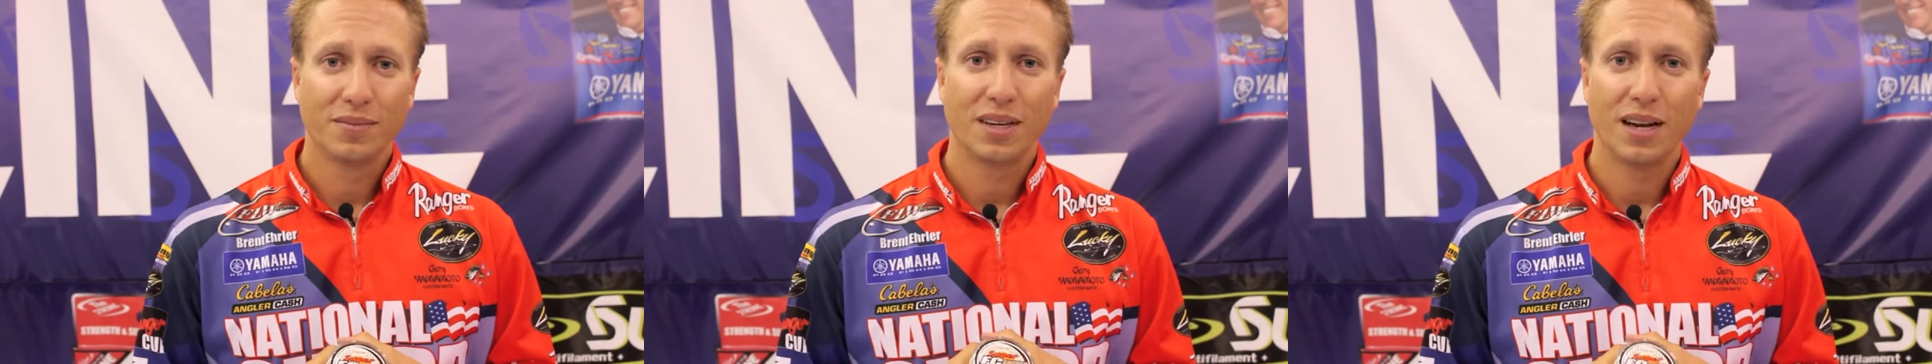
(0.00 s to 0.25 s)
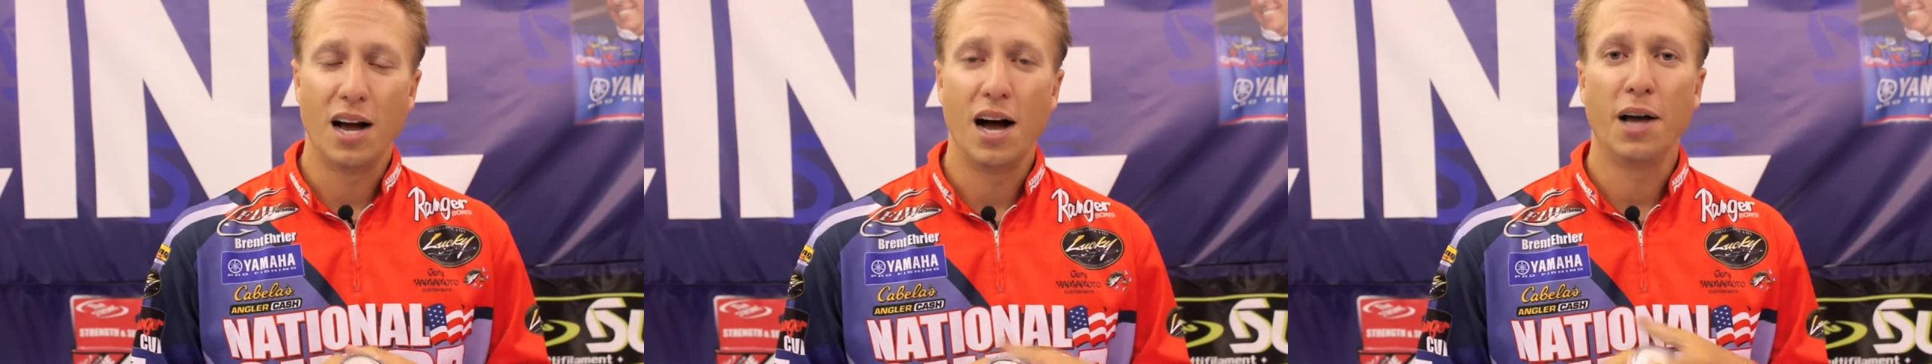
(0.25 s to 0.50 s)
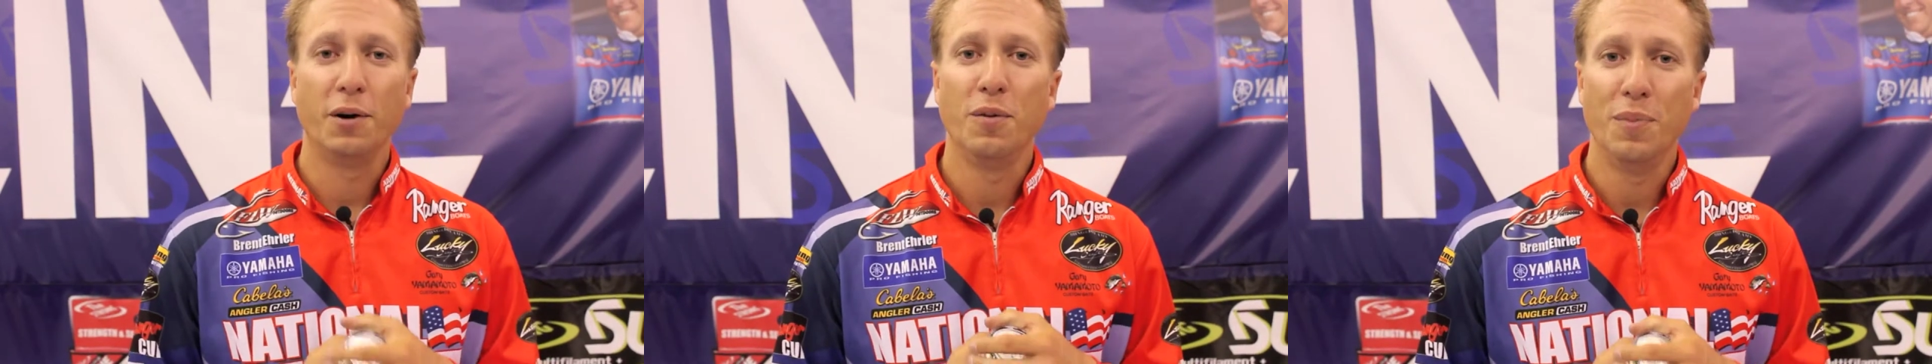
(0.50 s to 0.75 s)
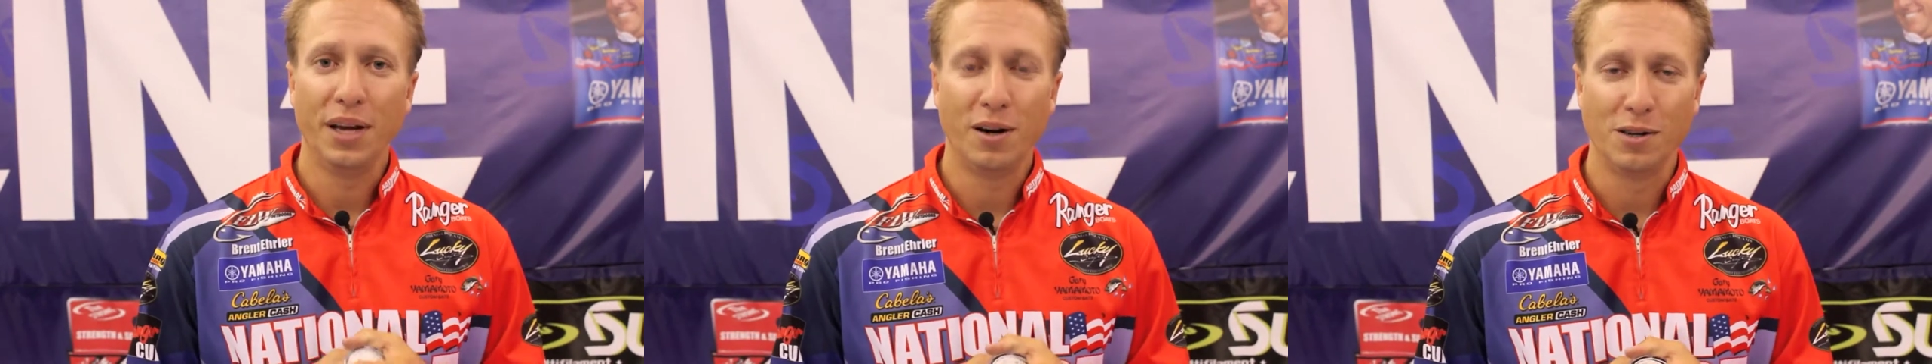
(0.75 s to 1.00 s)
100
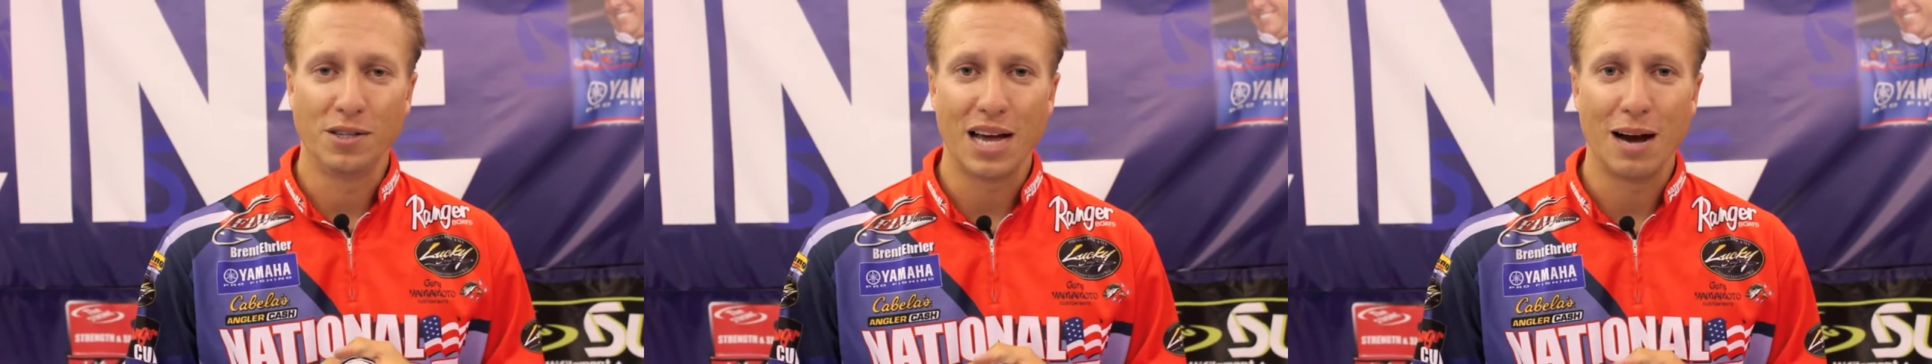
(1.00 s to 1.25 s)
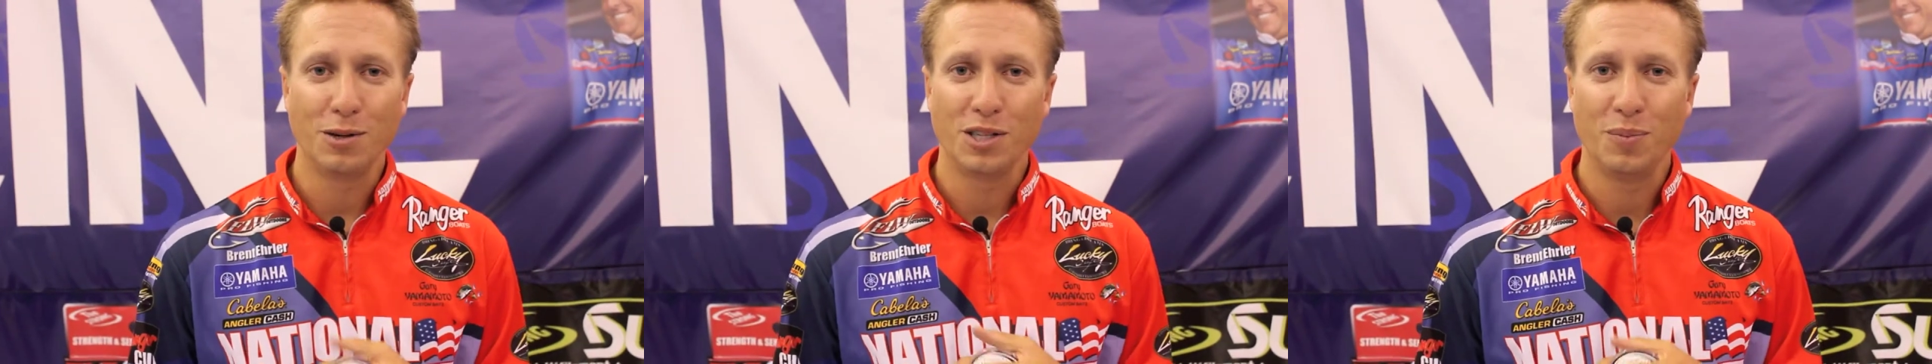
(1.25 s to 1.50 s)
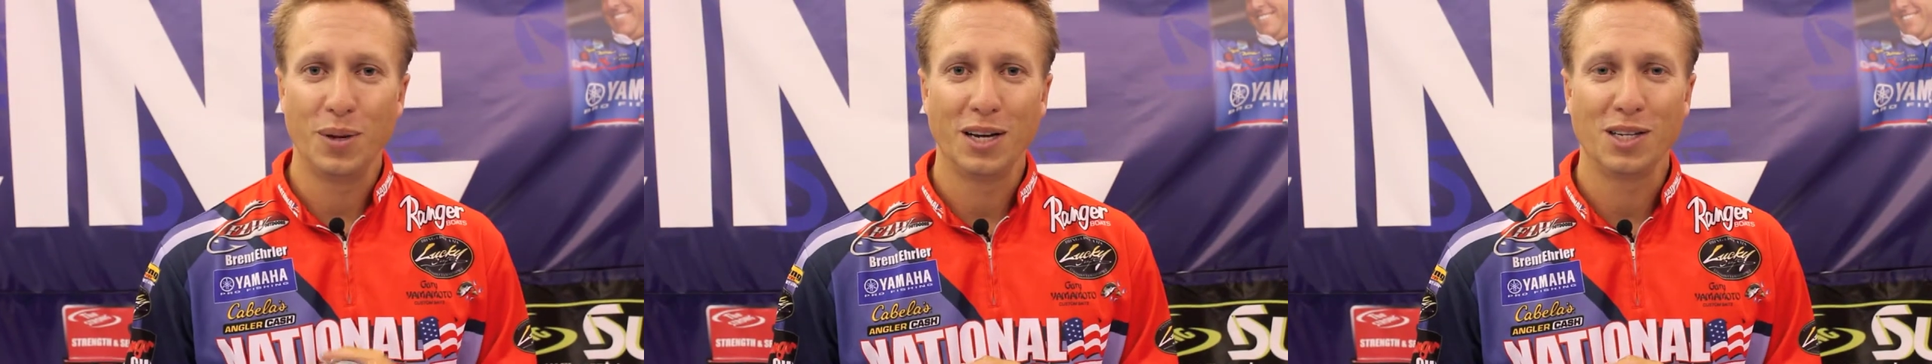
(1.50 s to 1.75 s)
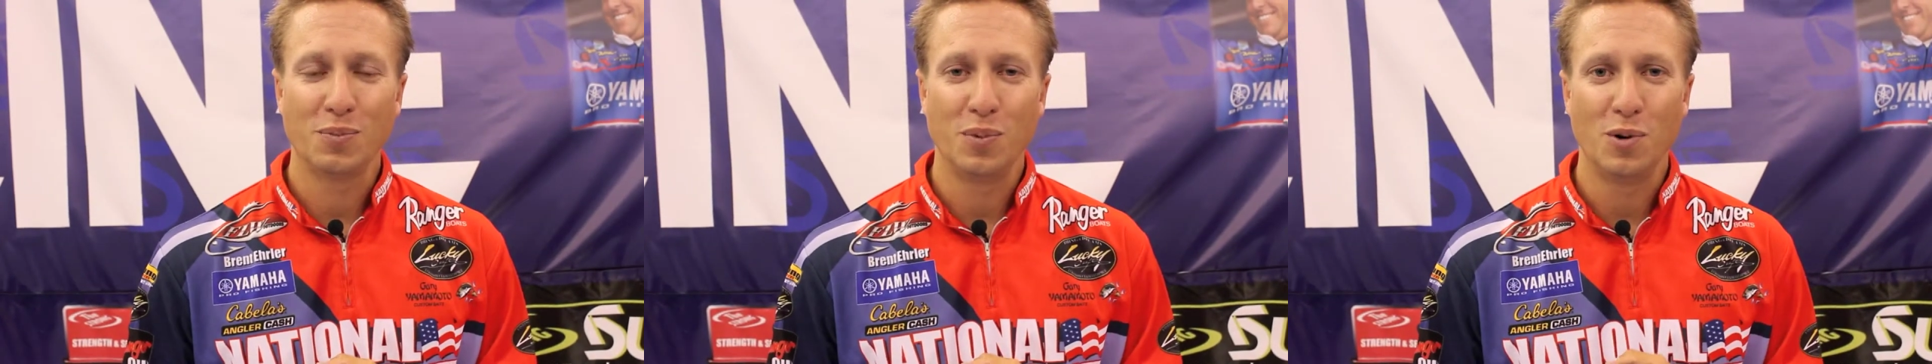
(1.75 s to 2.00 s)
meters. That was the
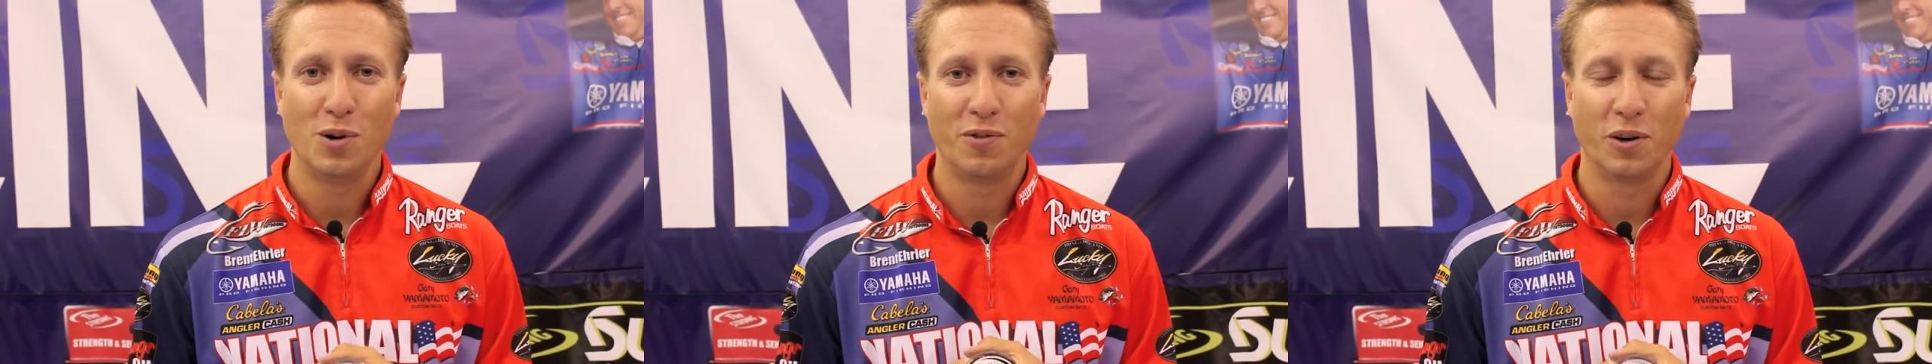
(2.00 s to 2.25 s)
biggest spool